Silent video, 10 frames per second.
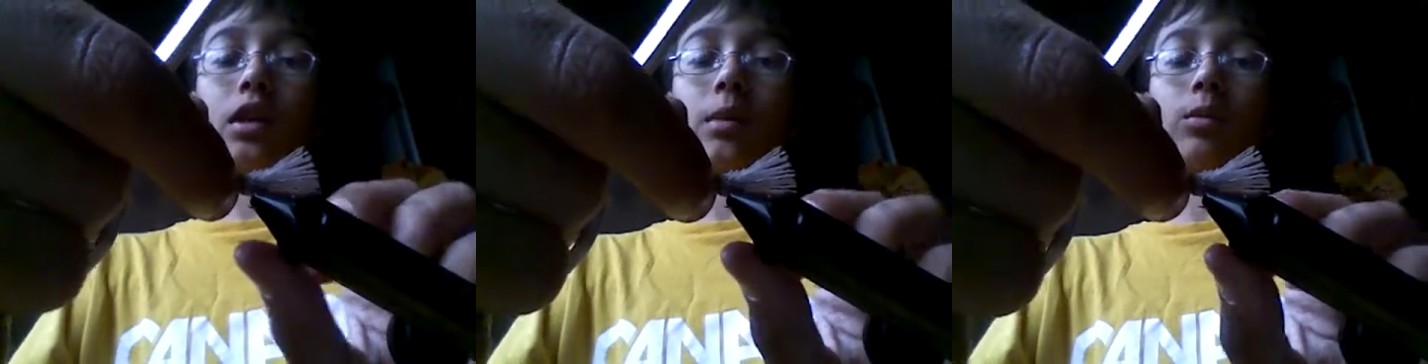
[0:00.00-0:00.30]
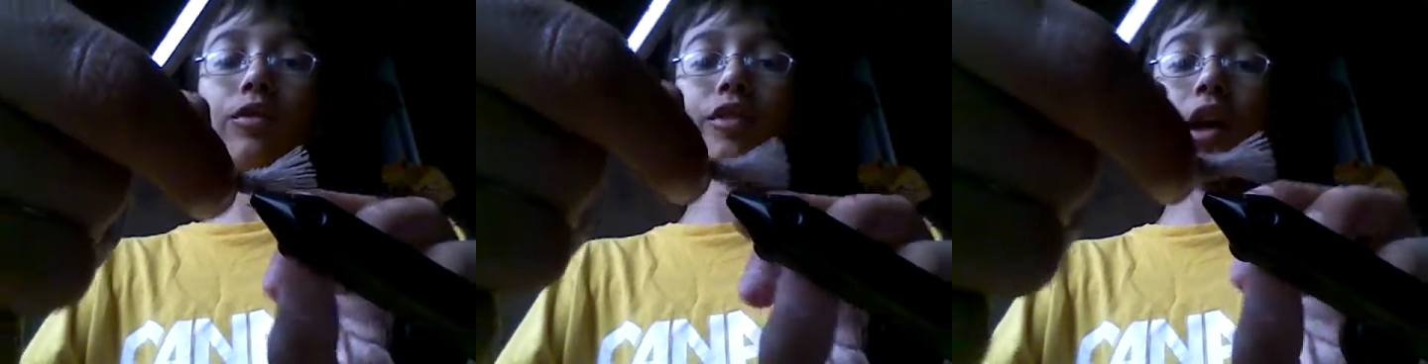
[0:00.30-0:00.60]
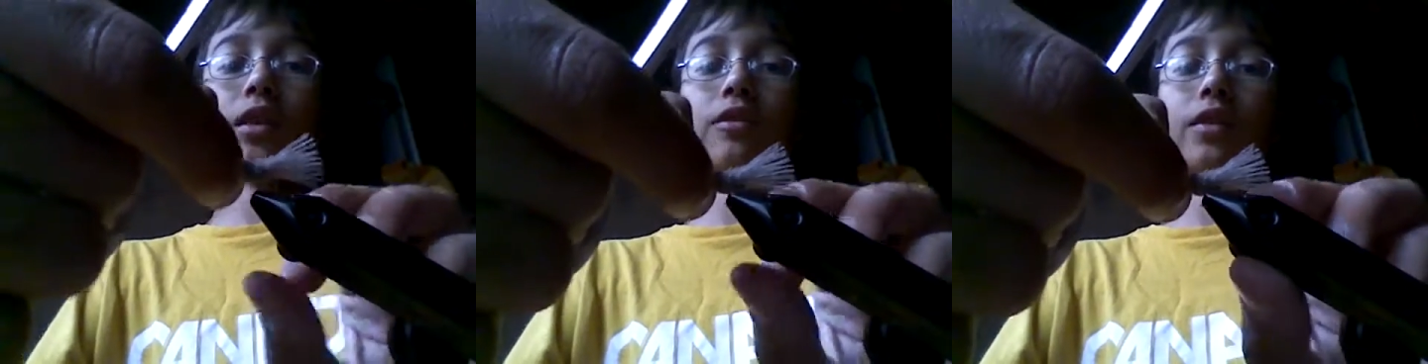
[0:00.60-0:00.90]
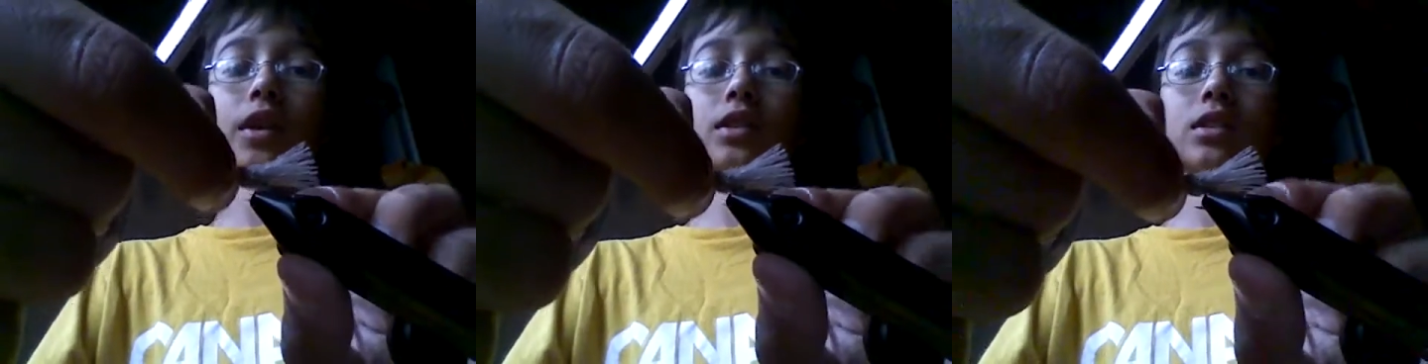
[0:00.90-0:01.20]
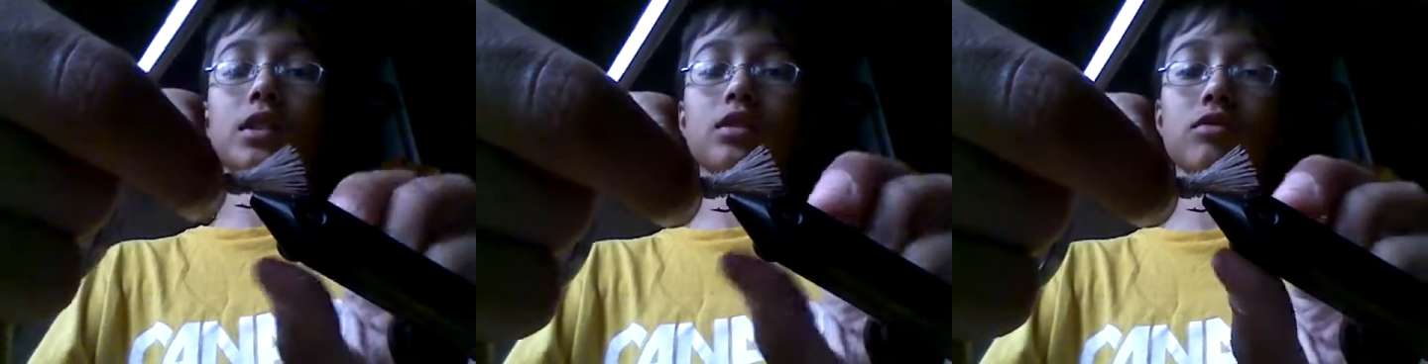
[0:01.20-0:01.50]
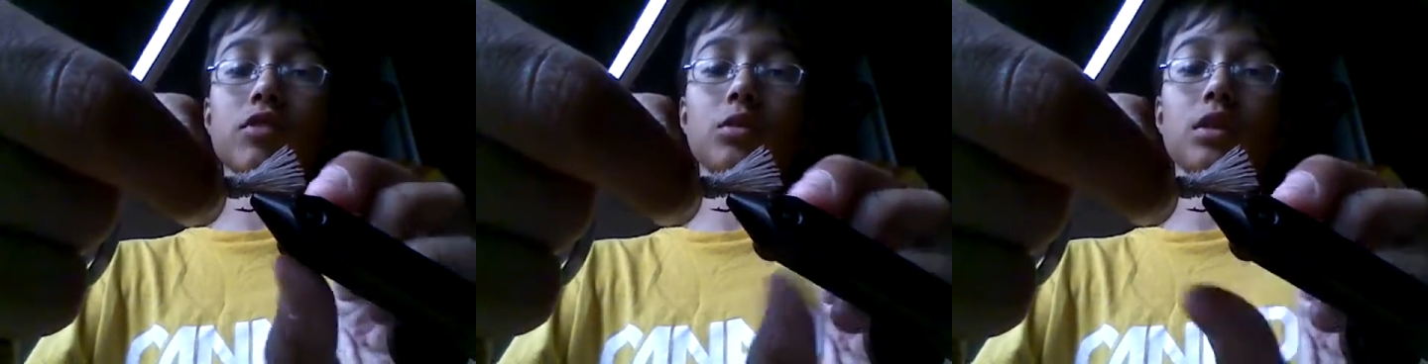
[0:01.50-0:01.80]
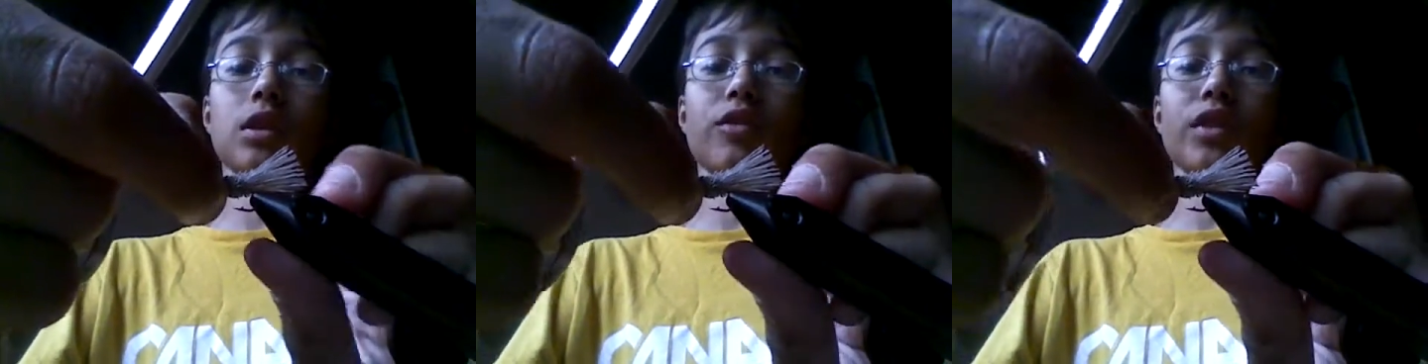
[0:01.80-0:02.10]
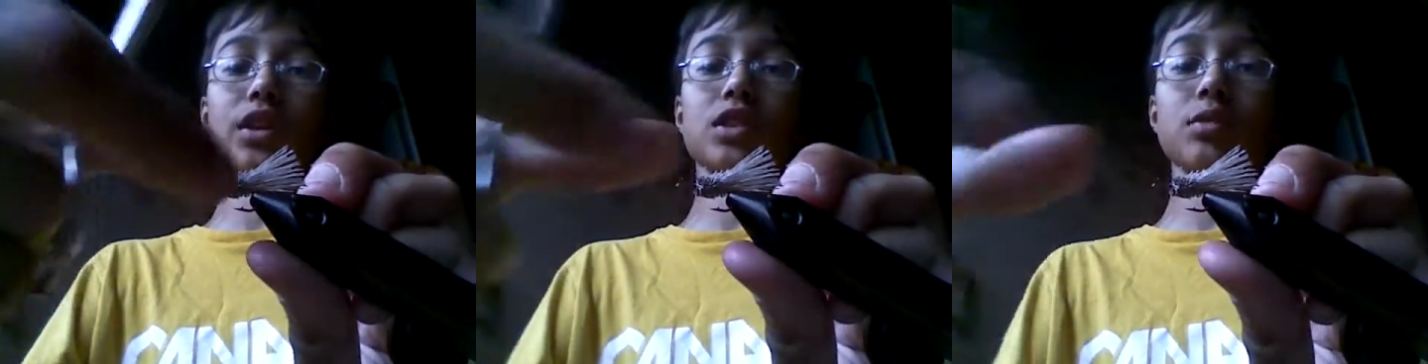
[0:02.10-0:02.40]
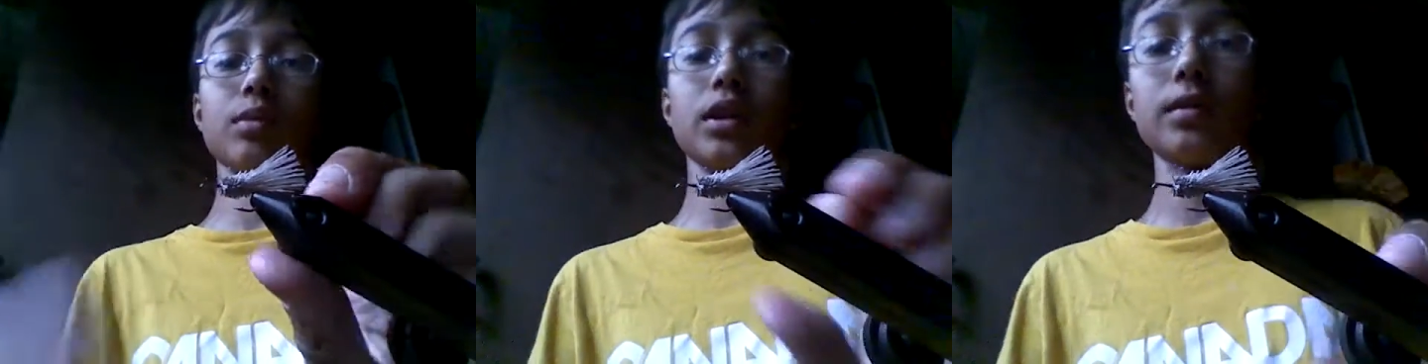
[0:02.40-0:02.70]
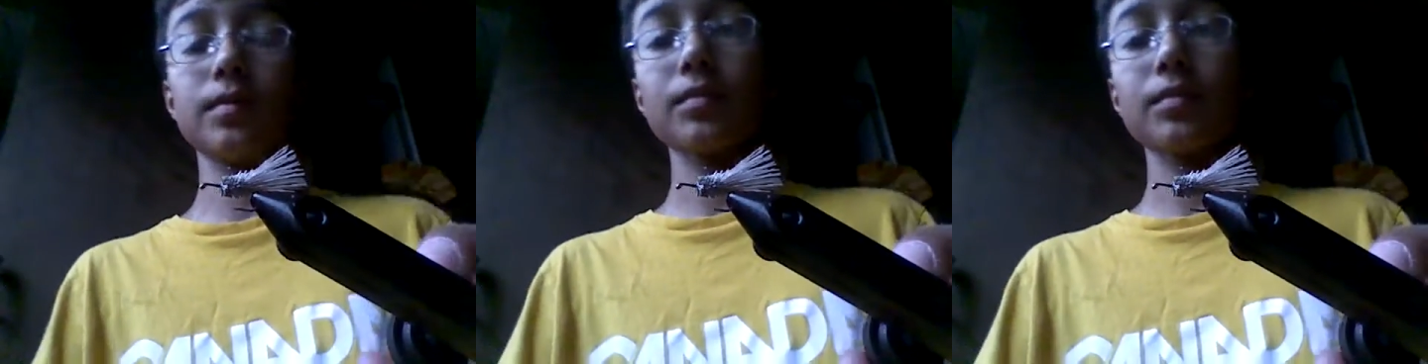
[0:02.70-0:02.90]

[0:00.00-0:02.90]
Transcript: of keep the fly in the vise and just rotate the vise, but